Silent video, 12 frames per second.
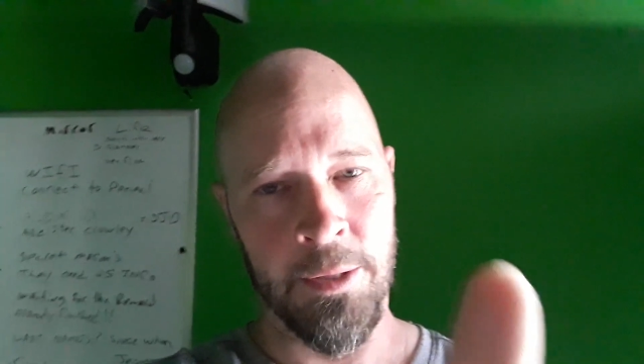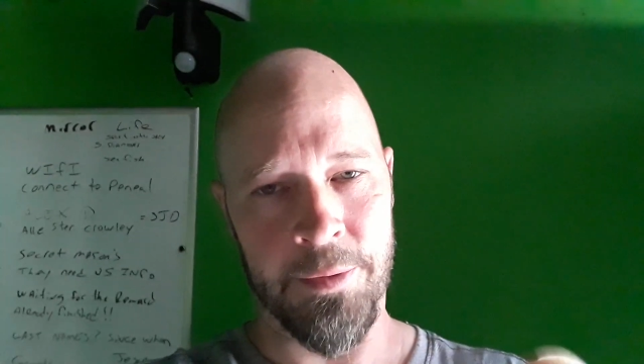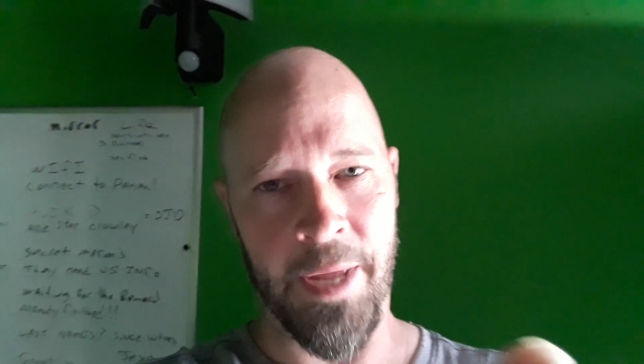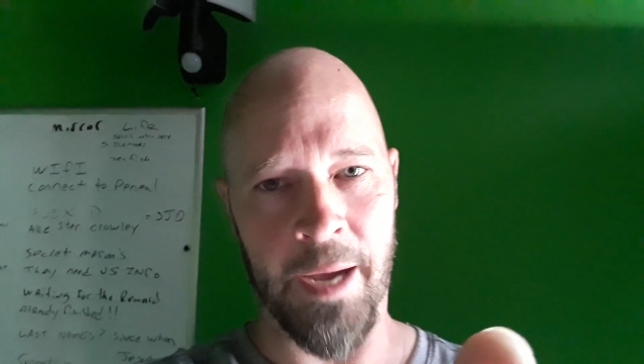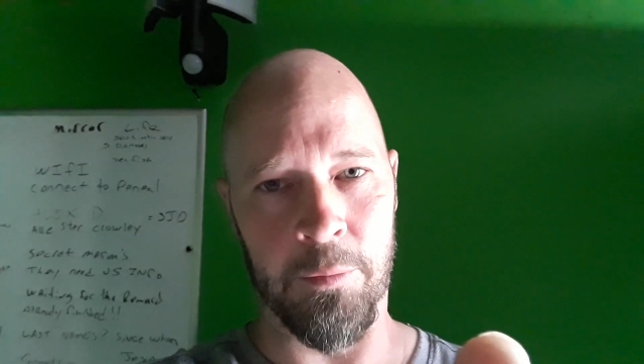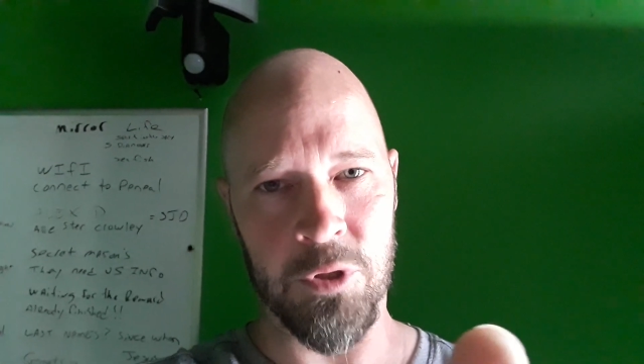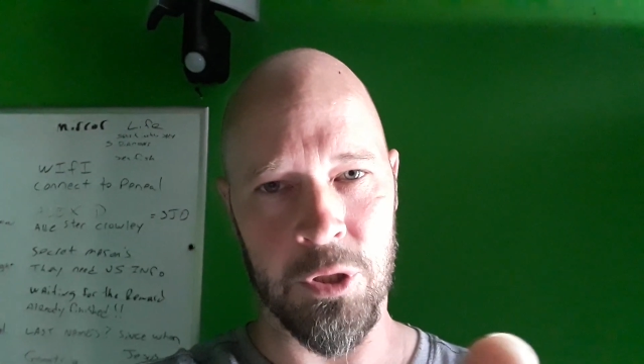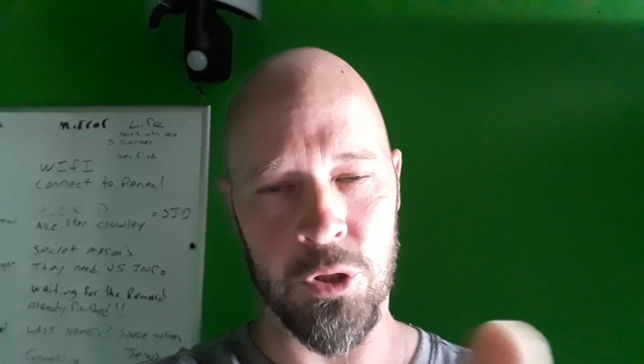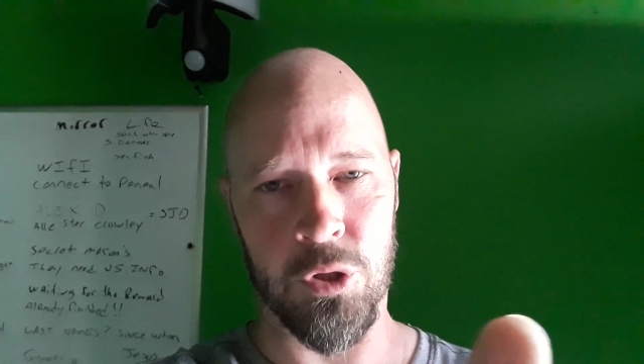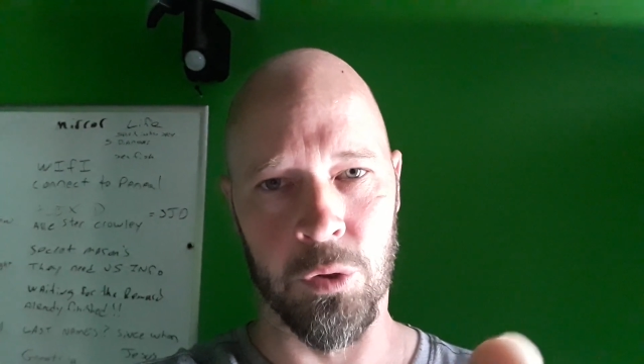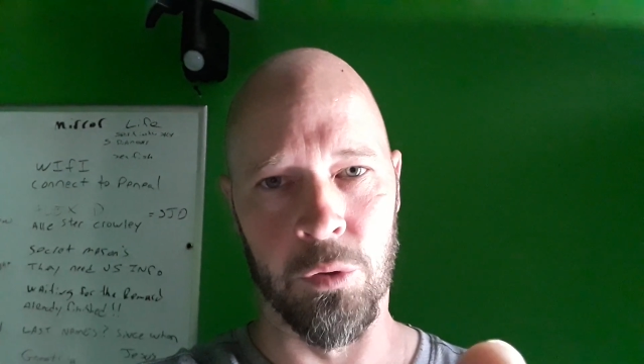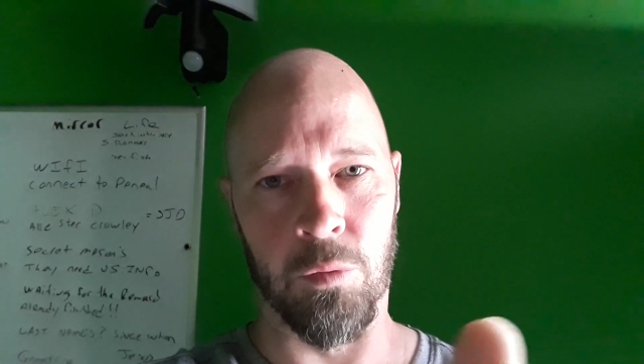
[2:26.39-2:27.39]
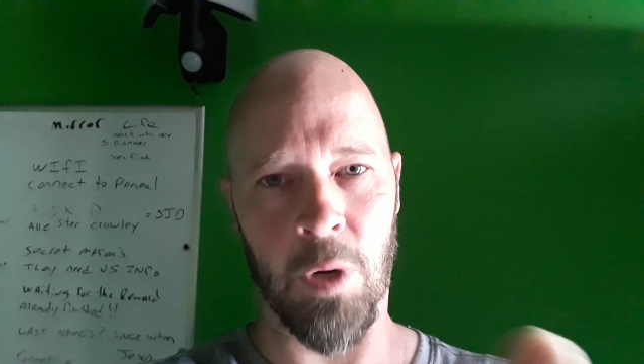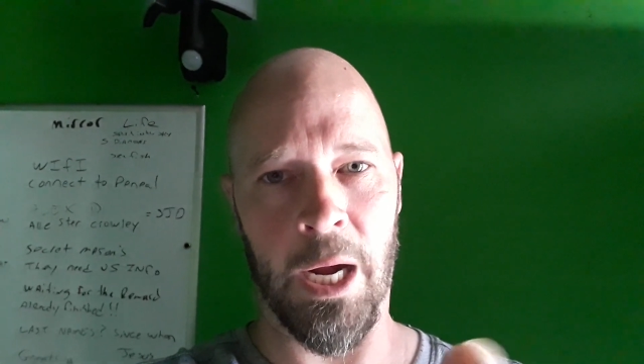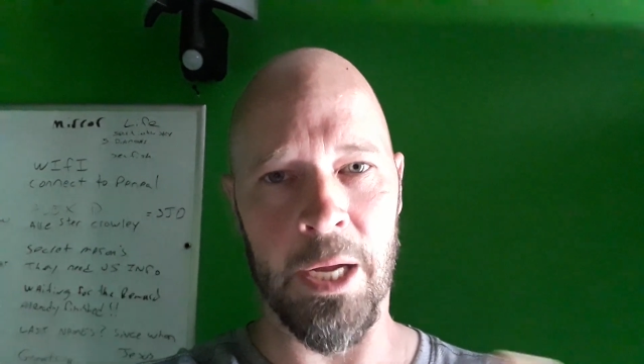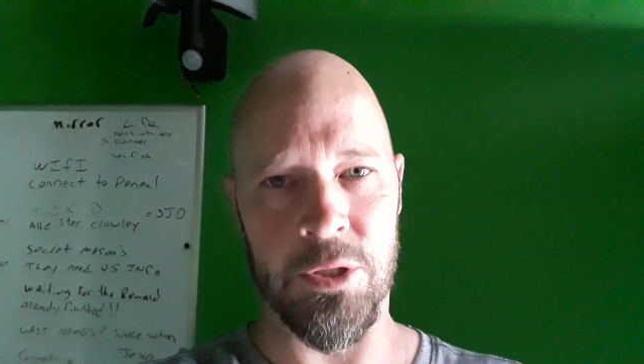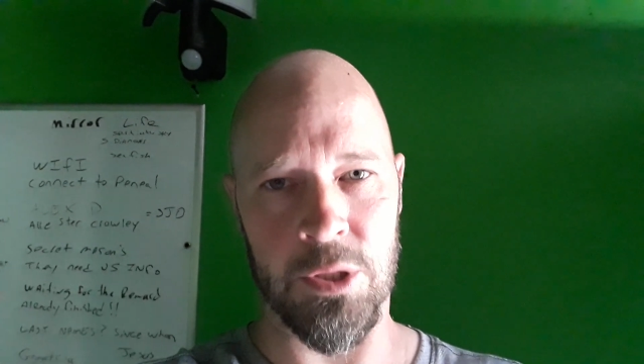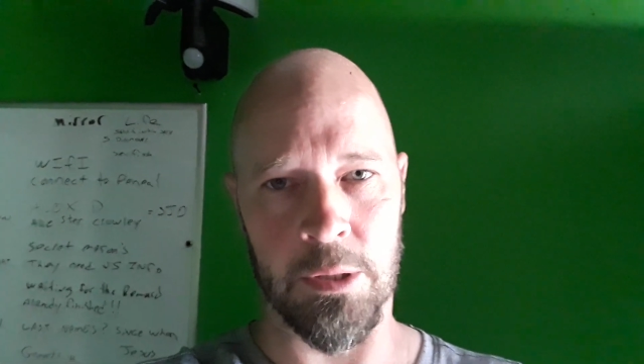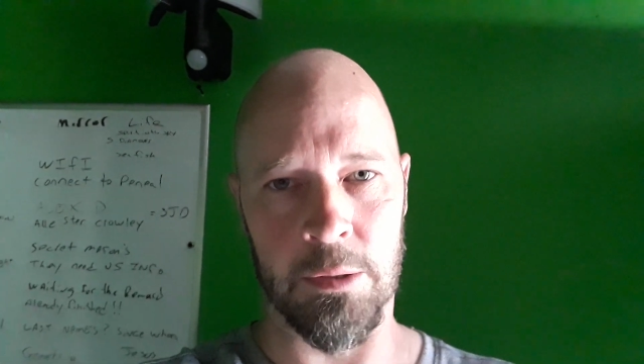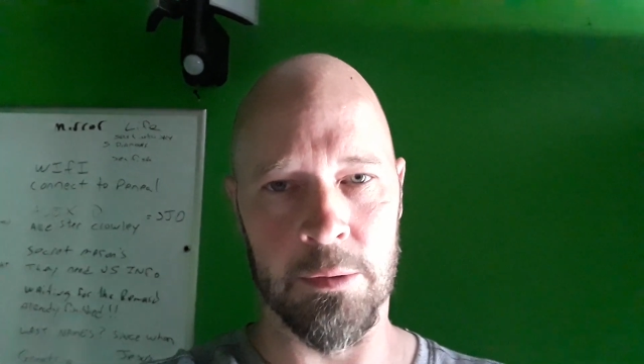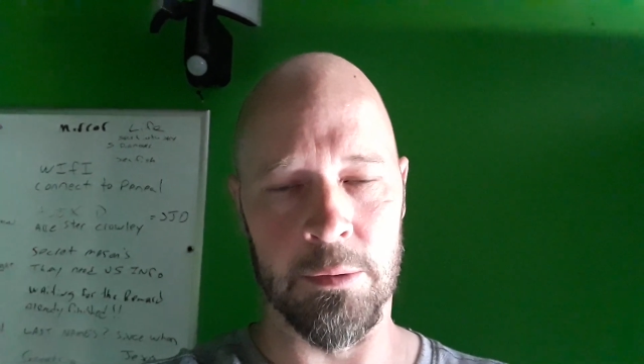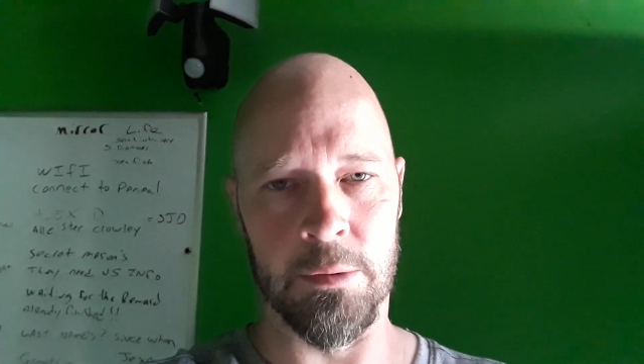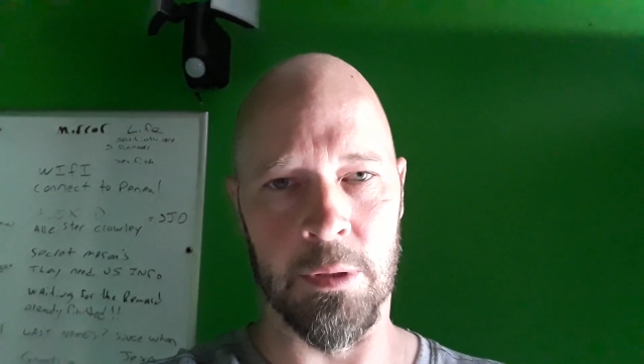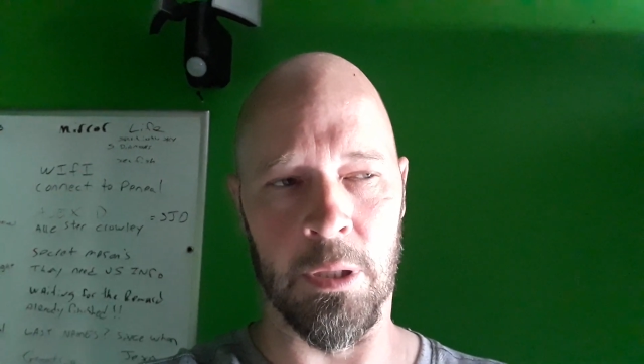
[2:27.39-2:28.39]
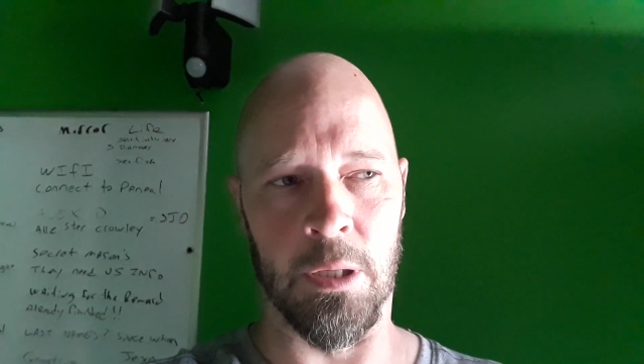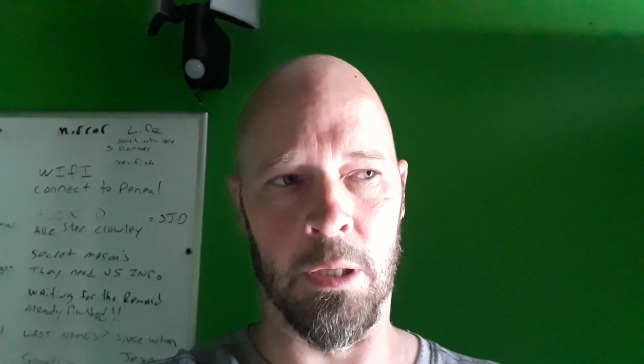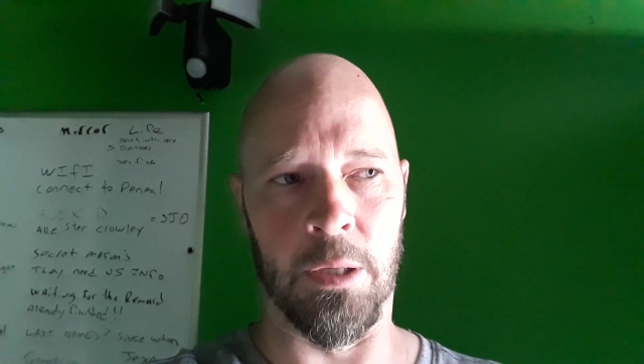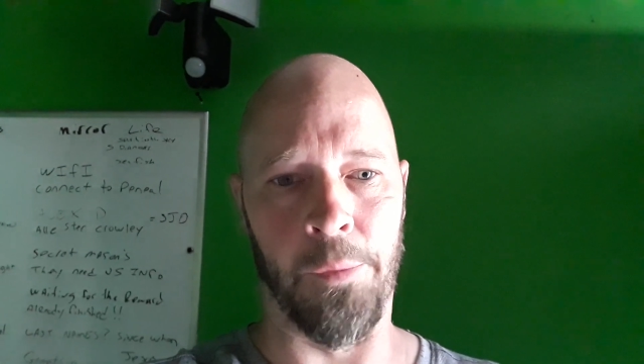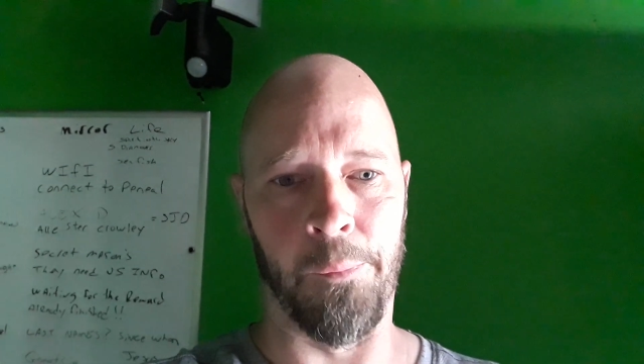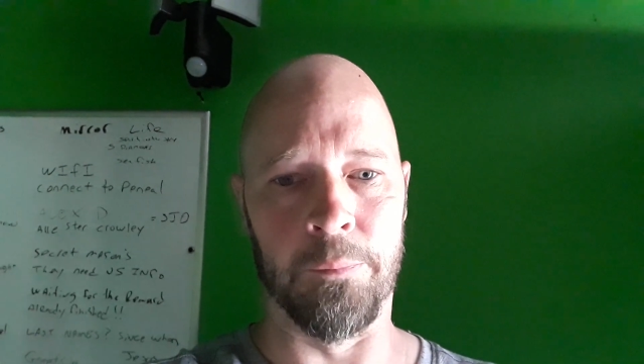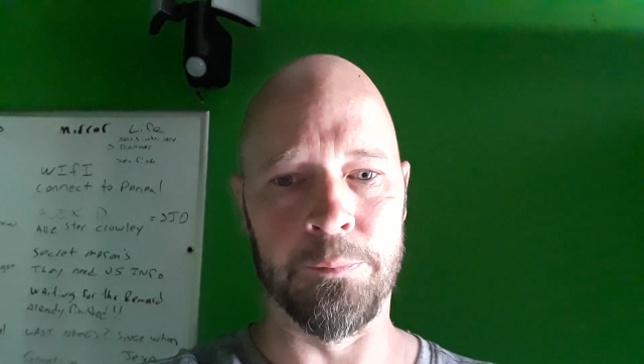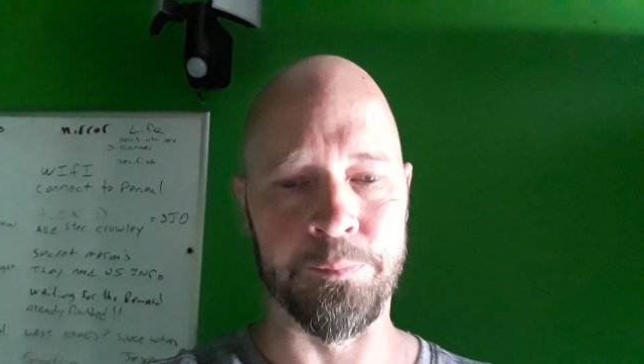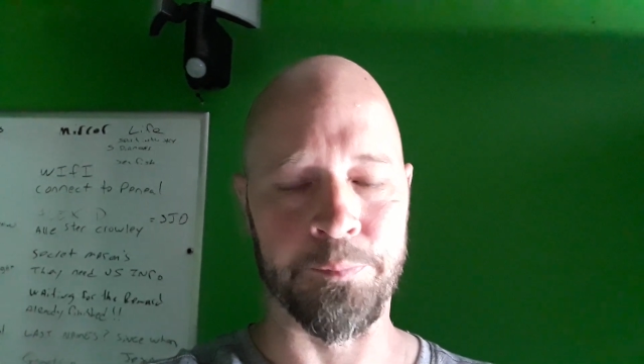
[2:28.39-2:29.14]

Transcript: That was the true rising um,